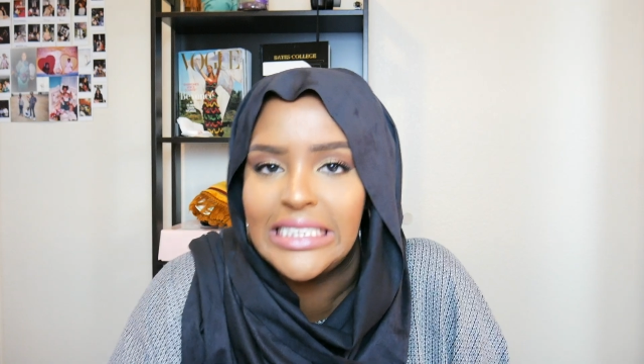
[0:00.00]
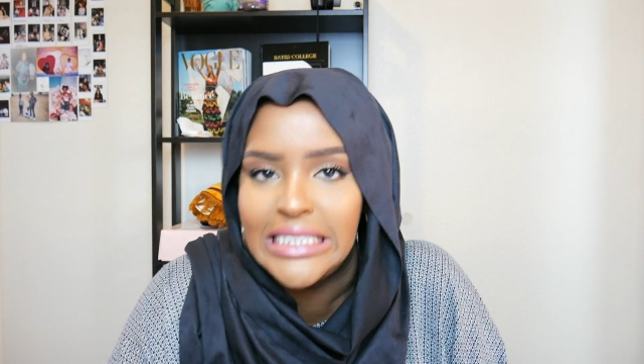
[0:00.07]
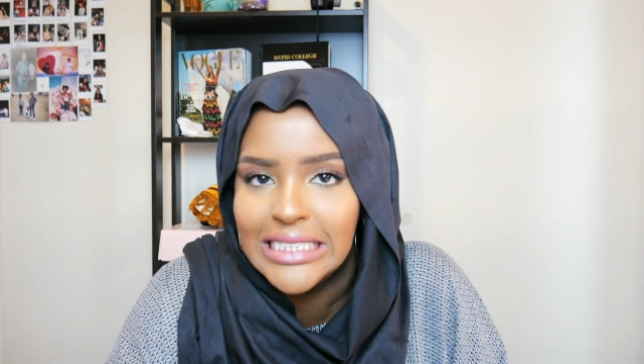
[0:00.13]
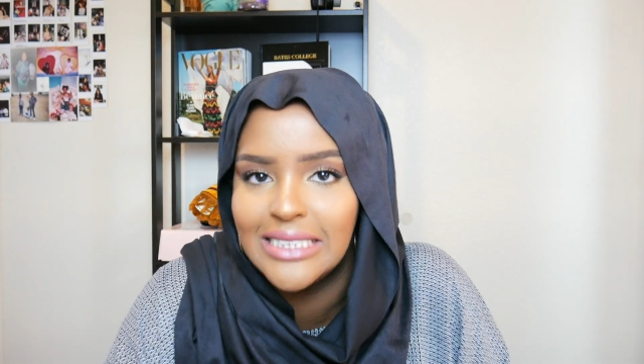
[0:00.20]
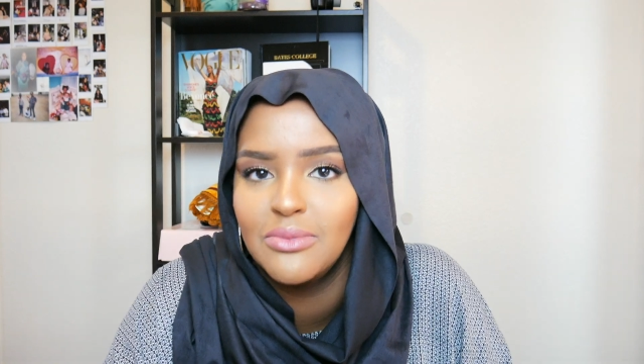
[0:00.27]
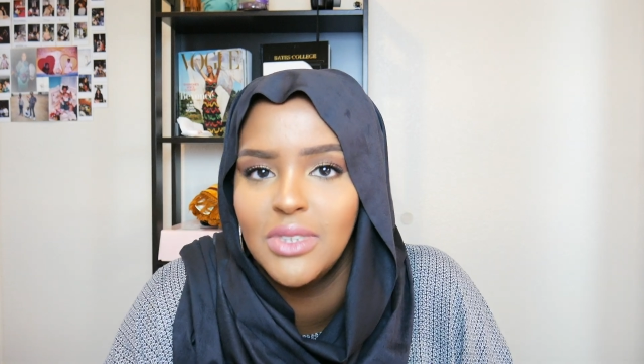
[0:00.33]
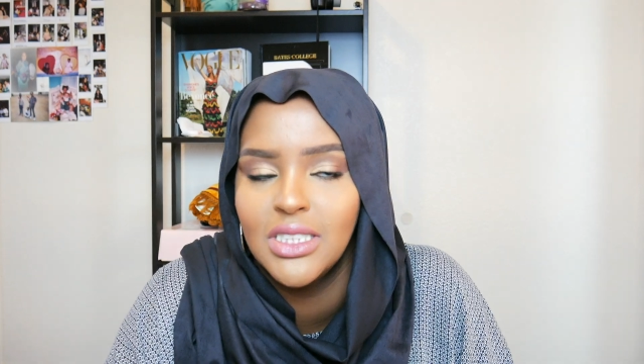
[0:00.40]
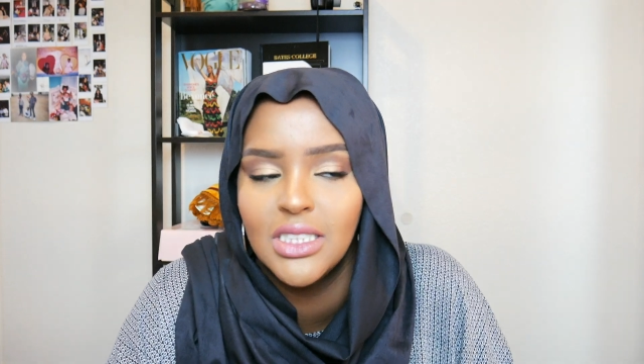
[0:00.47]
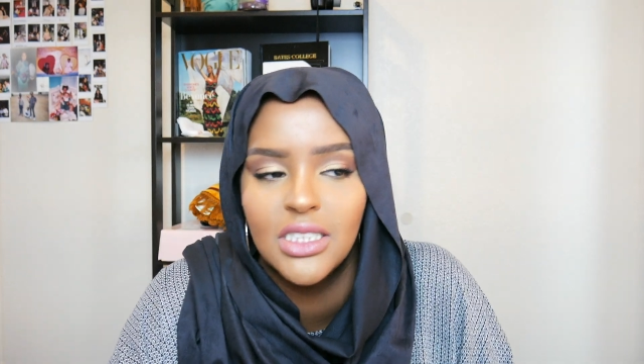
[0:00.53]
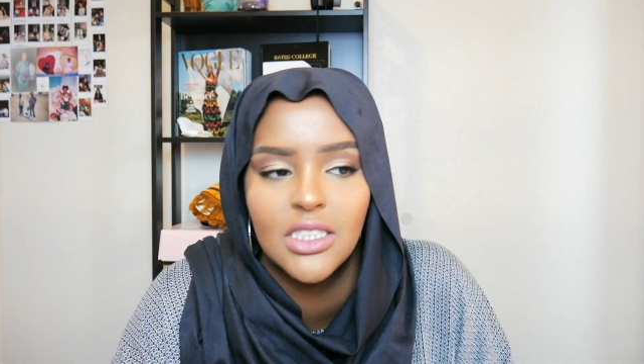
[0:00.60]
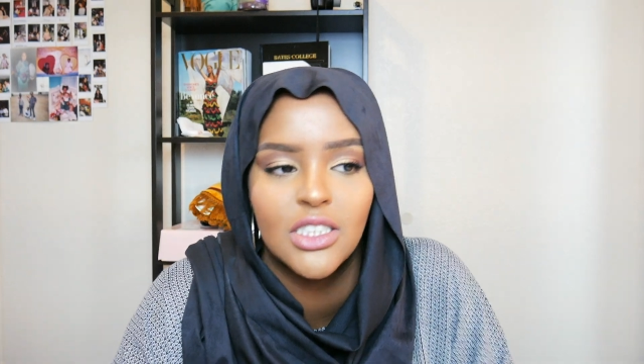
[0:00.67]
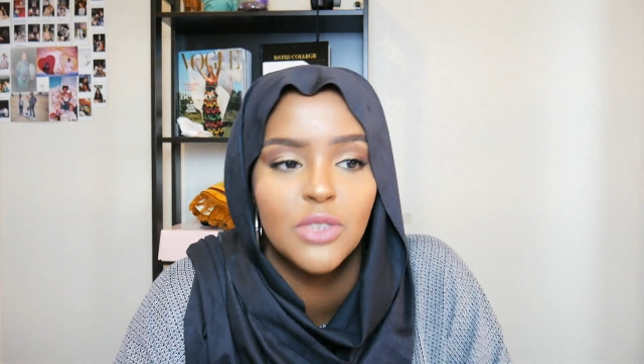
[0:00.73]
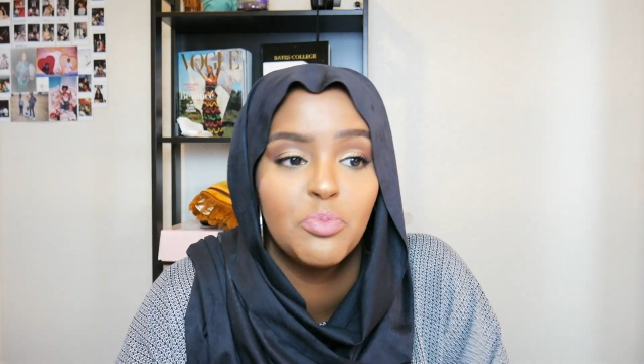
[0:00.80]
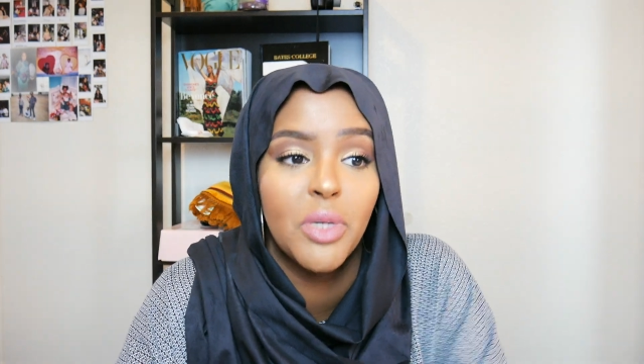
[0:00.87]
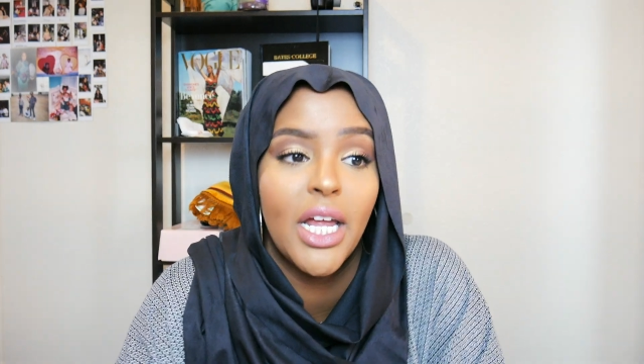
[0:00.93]
that big a
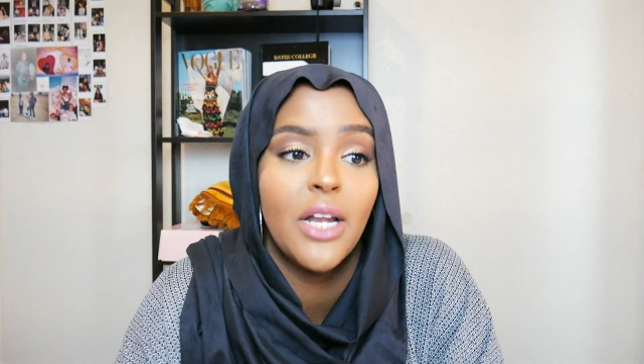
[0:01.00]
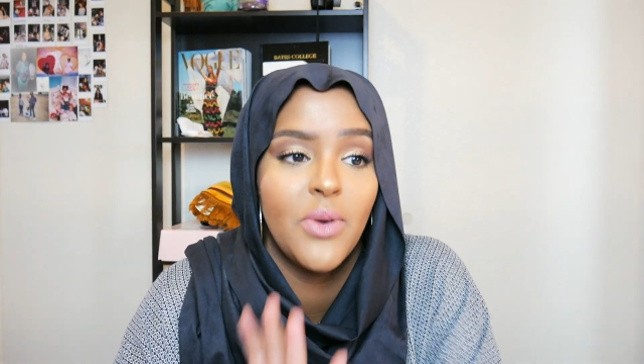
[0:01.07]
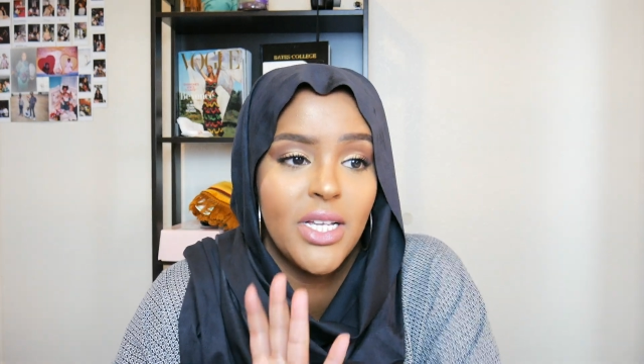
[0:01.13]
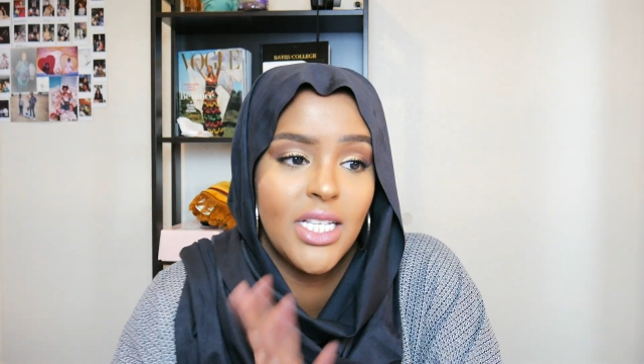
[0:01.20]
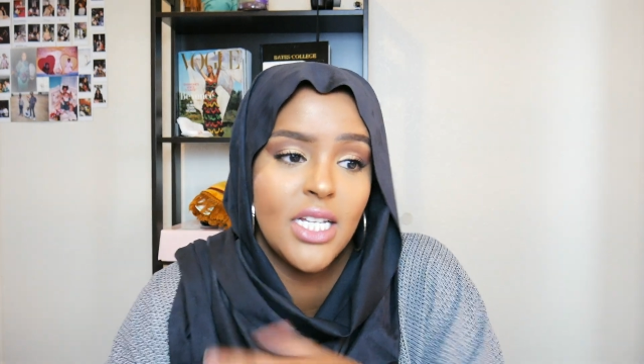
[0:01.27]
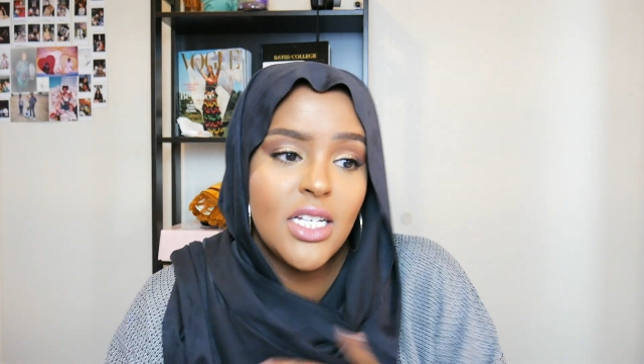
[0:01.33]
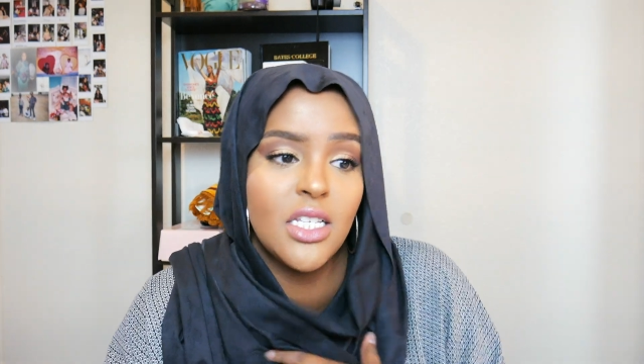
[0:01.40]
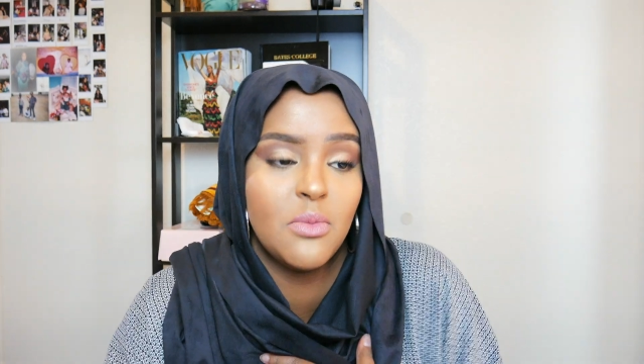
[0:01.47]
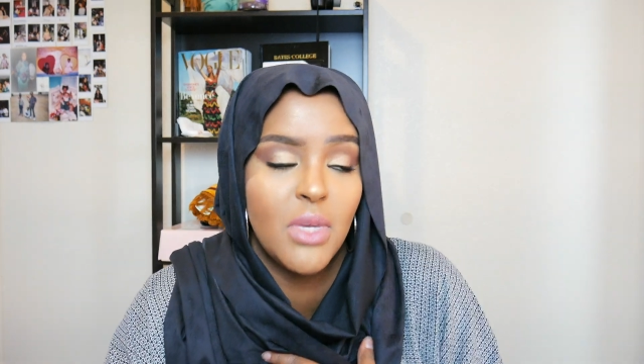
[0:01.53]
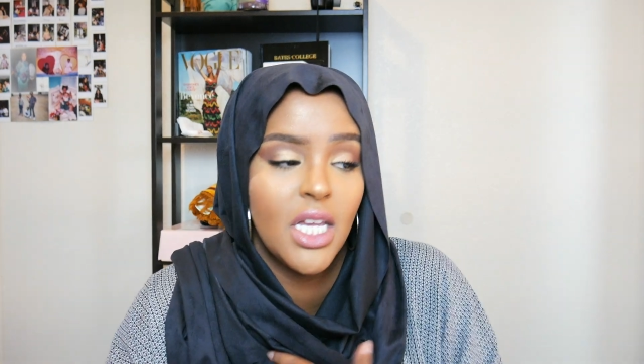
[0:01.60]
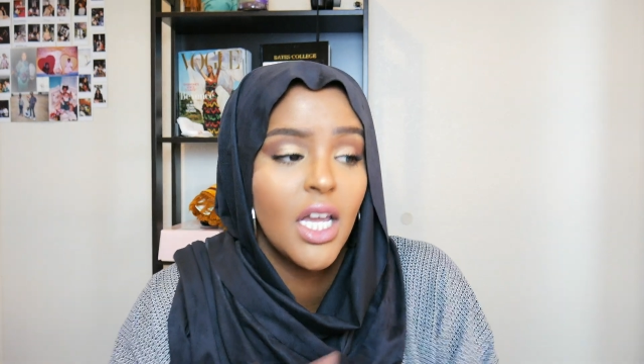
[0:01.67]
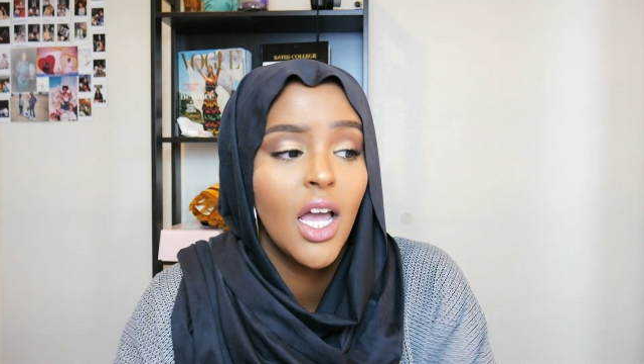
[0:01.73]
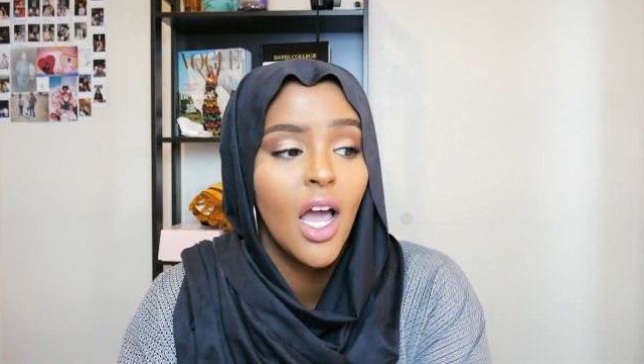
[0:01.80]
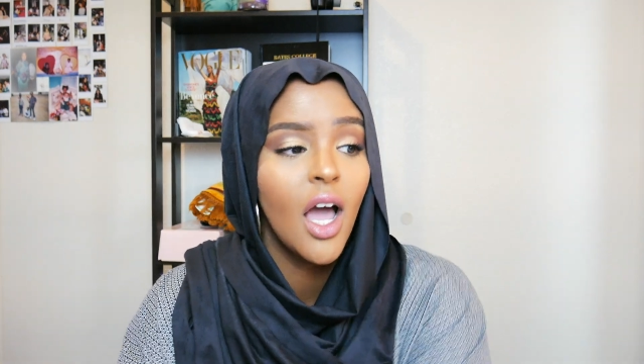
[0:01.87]
deal. But anyways, that's just me.